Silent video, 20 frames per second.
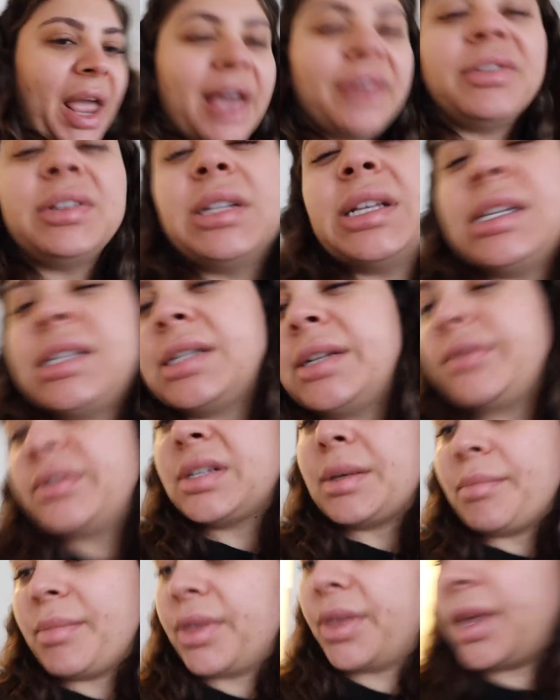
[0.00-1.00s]
I have a list of
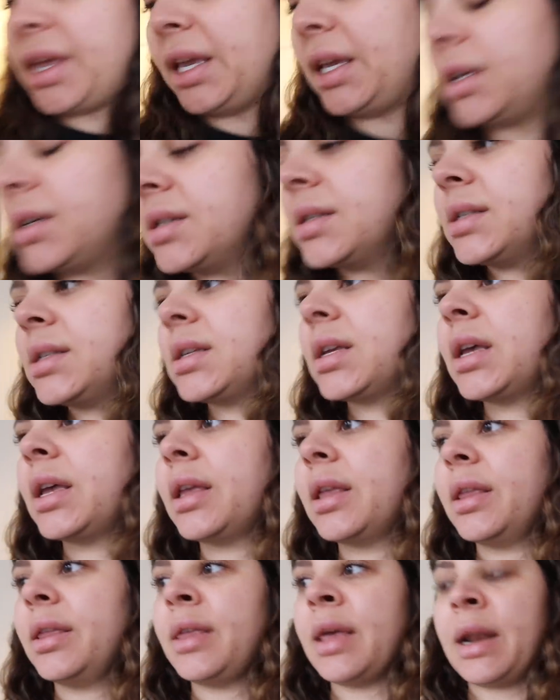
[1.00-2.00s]
some things
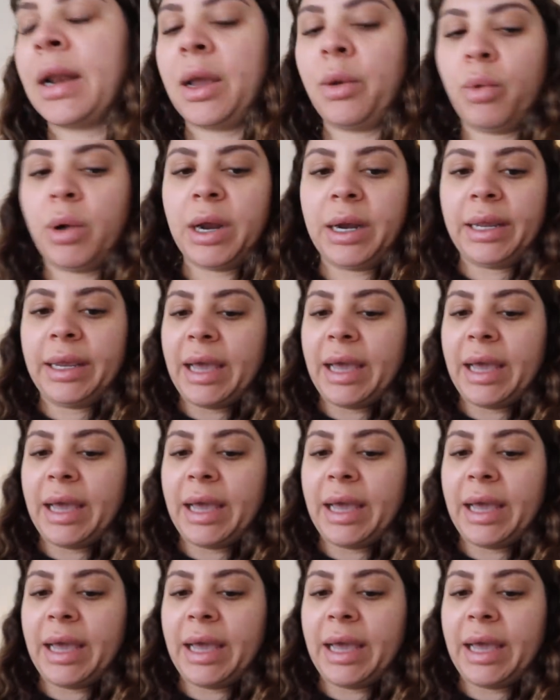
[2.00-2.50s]
that I wanna